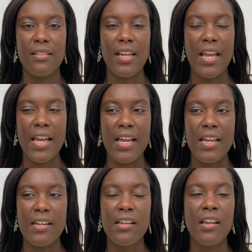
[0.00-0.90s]

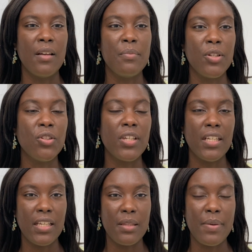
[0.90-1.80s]
had been
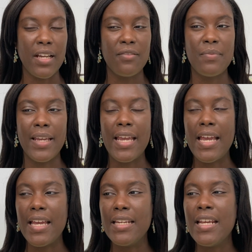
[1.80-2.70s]
looking at the back of my
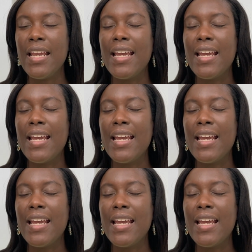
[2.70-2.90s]
head.